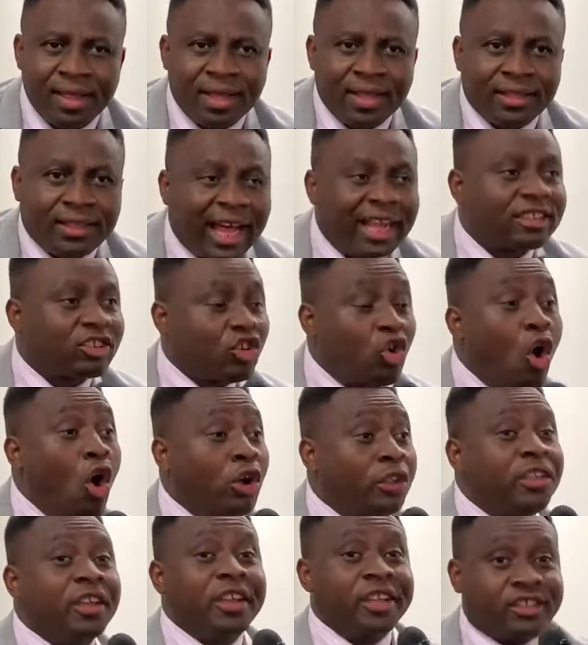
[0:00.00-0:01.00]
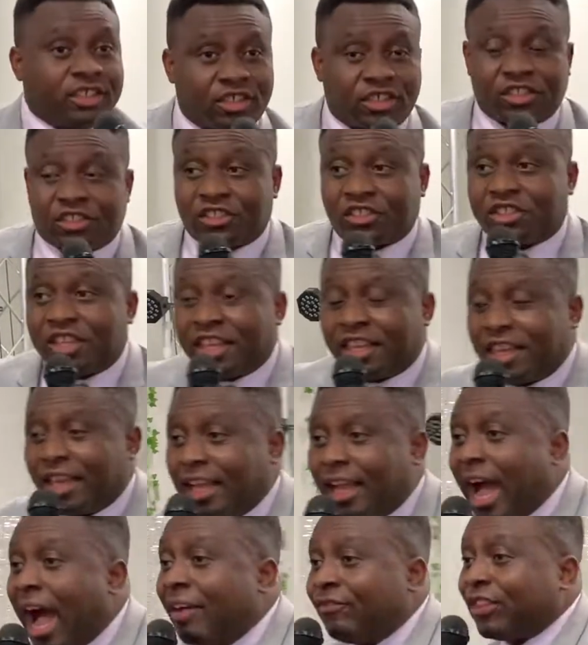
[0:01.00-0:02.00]
that God is
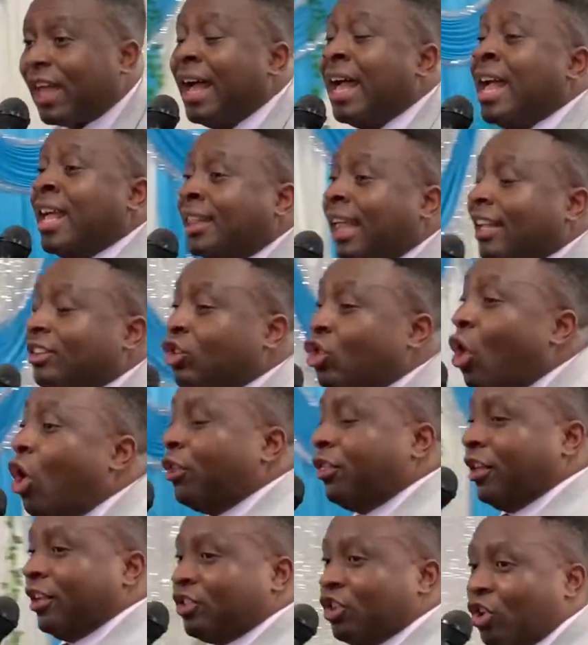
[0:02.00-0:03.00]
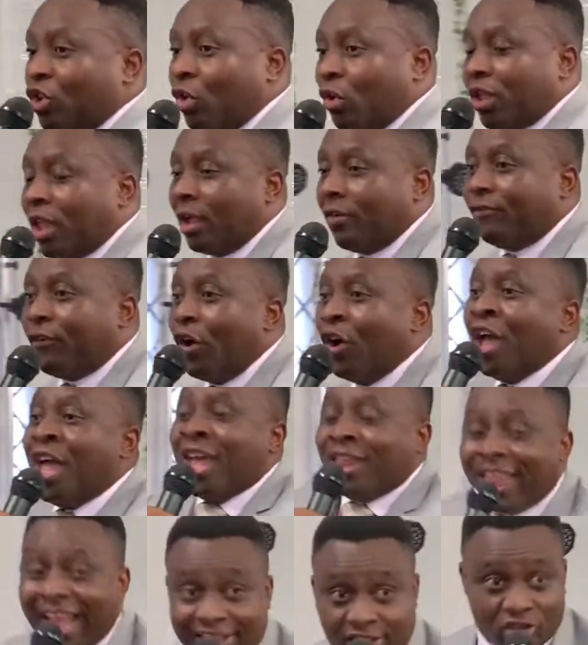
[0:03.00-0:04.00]
seeking after, that God is looking for,
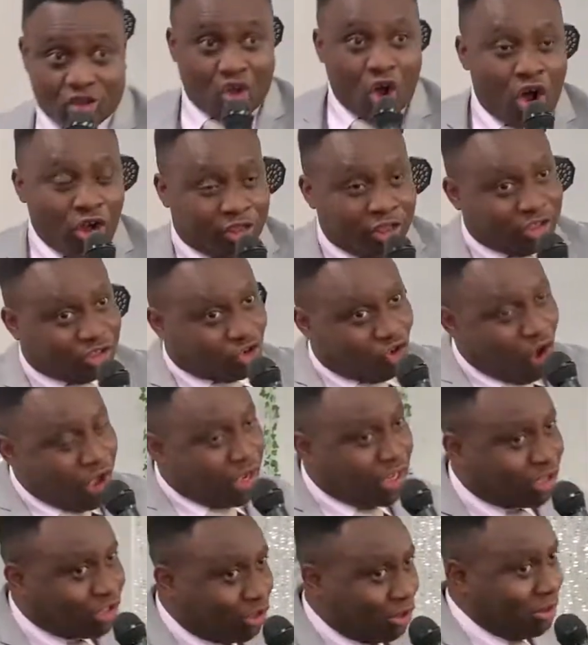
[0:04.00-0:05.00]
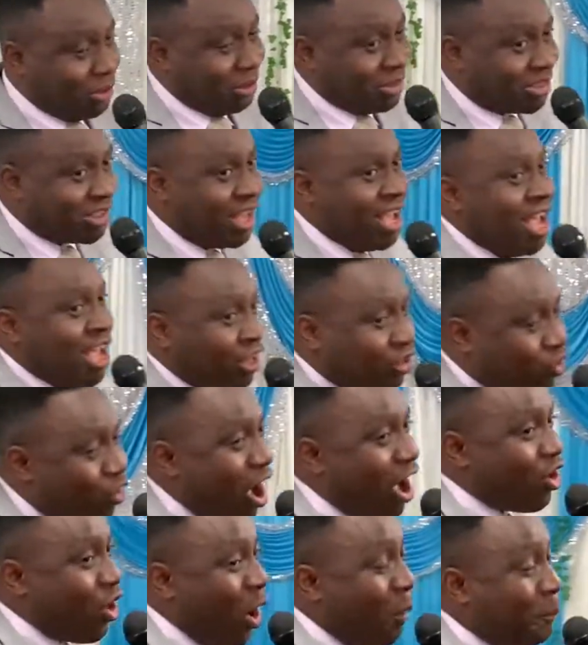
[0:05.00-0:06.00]
that God is going to use to
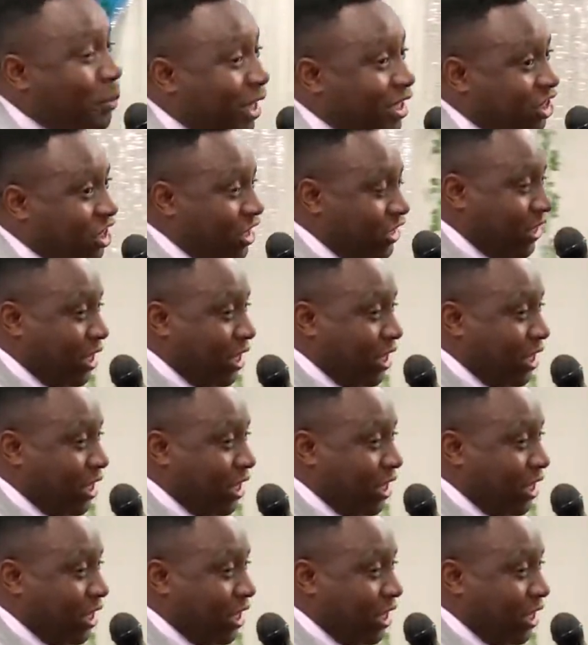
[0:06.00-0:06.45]
accomplish His